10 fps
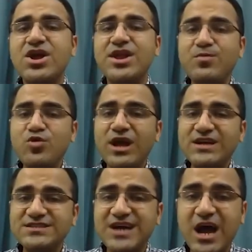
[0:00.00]

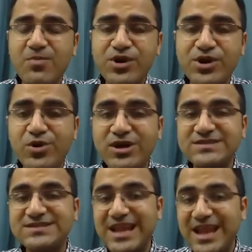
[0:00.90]
nebulized hypertonic
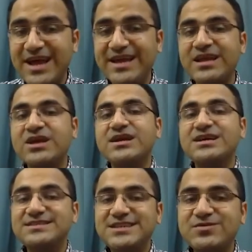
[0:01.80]
saline
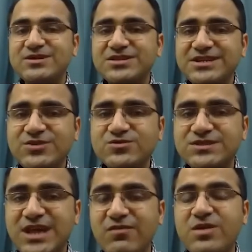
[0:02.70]
is given 3 to
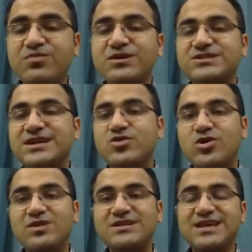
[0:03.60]
7%
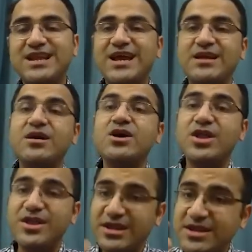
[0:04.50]
normal saline
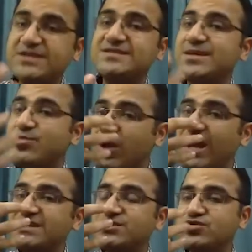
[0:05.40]
is
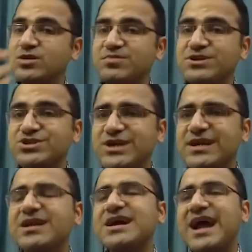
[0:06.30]
nebulized to the
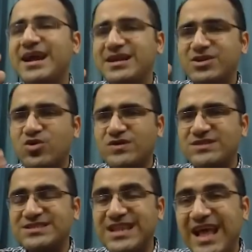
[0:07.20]
patient and it
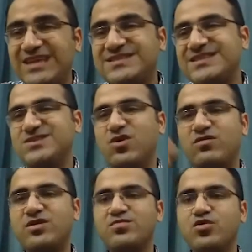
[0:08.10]
causes lysis
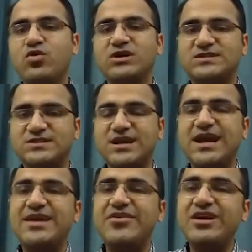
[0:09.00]
of the mucus
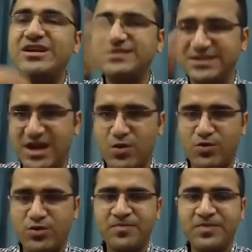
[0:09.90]
and drains it
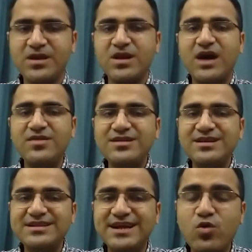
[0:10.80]
out. Other
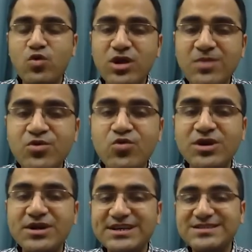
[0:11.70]
than that, oral
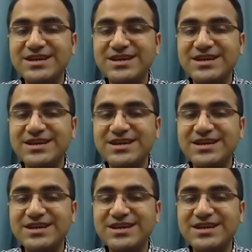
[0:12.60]
mucolytics